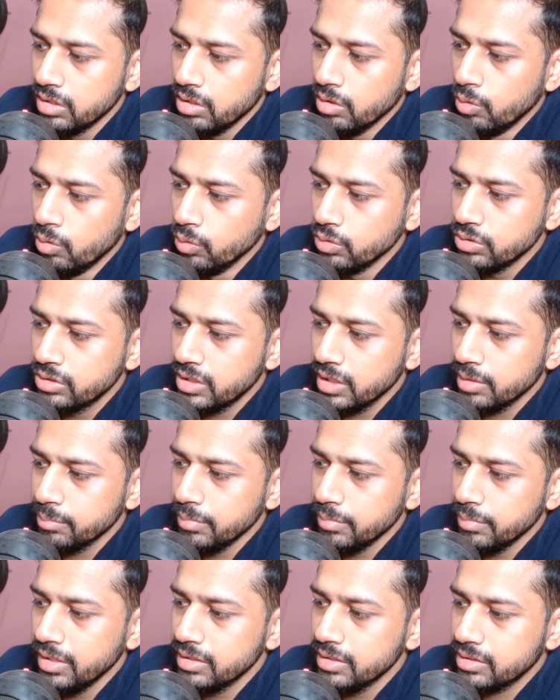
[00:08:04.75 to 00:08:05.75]
hosting
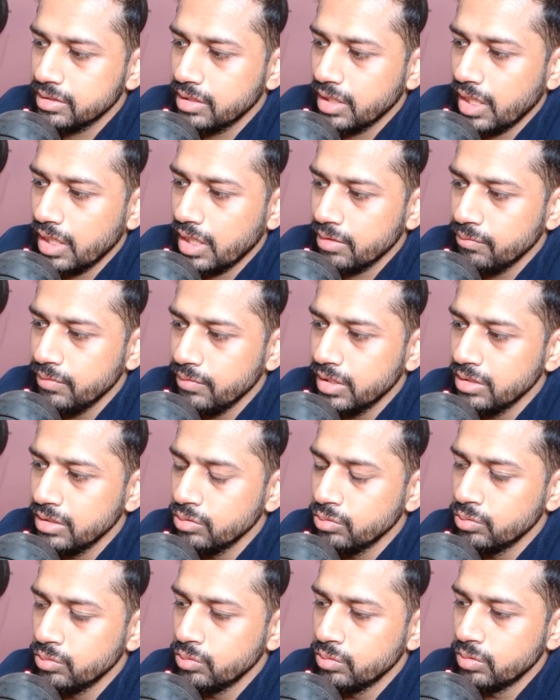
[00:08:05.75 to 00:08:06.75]
means that where
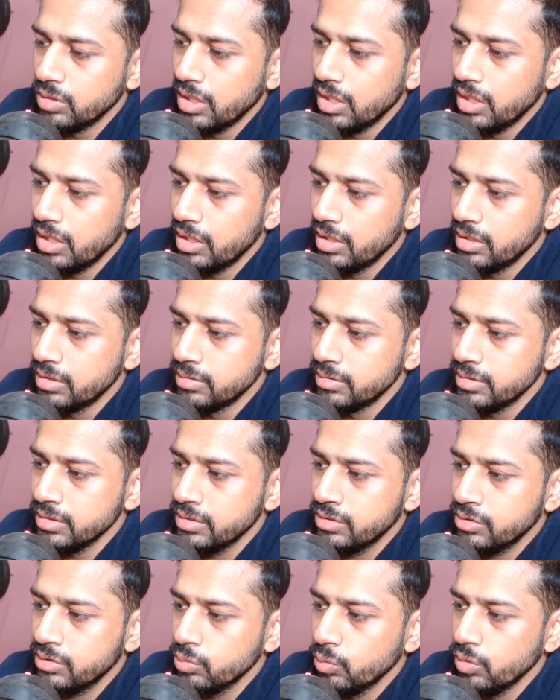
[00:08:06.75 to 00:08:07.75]
you
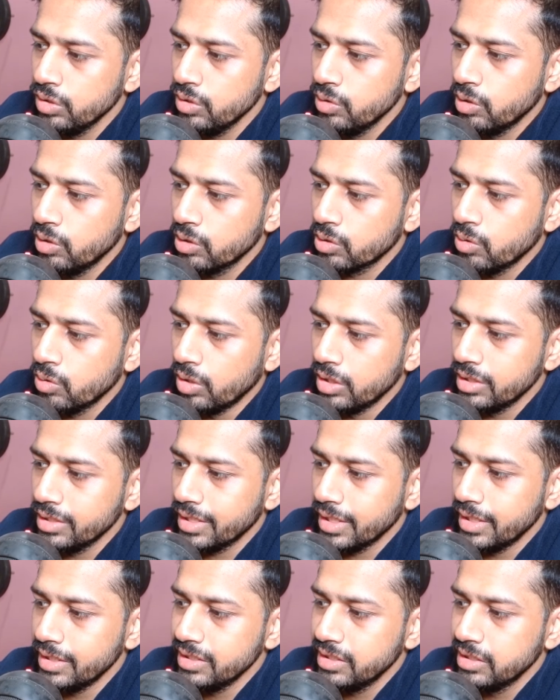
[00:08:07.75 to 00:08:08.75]
store your
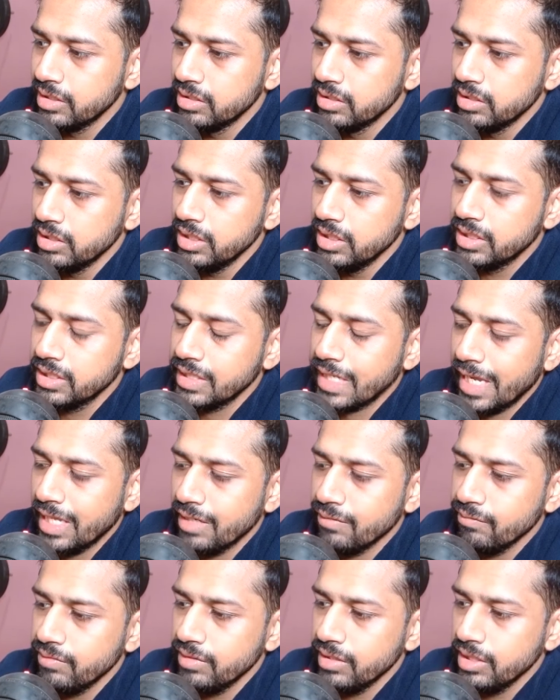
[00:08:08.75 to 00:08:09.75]
content. It
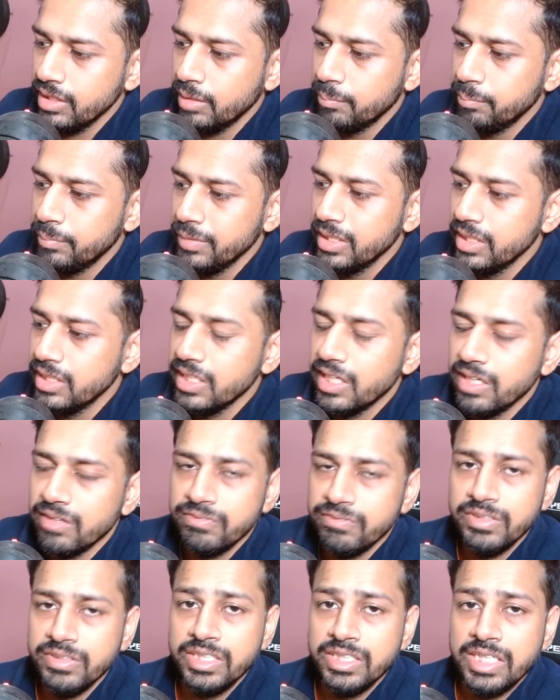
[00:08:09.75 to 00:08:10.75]
can be a
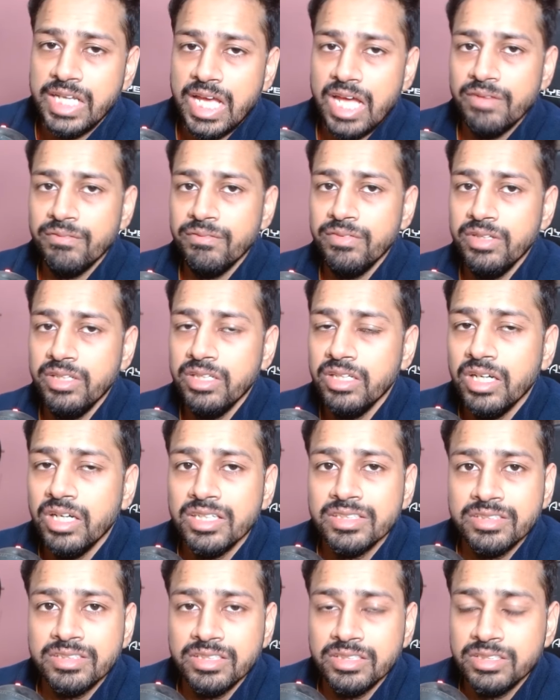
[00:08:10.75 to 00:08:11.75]
PDF, it can be
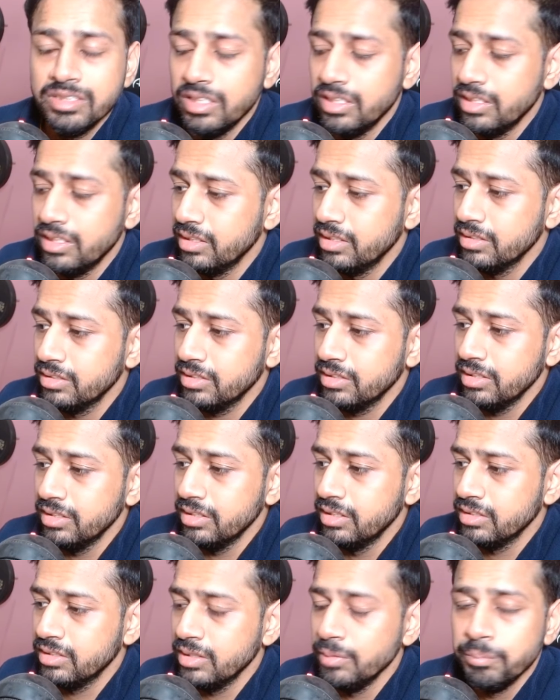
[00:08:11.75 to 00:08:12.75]
a
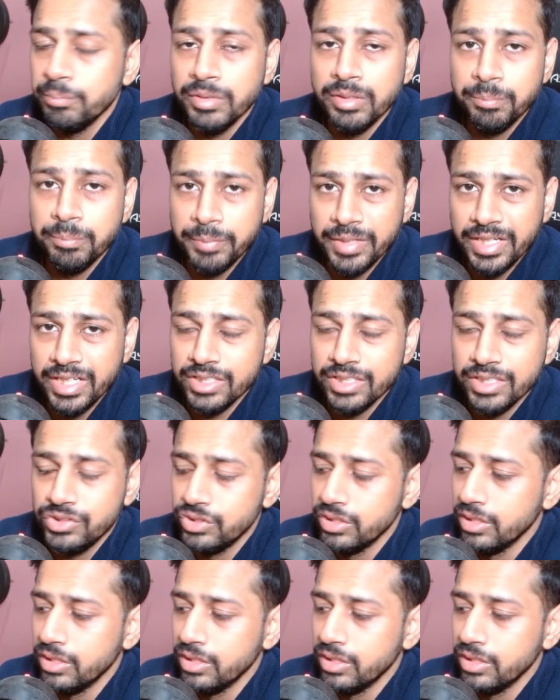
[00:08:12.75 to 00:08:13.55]
simple page,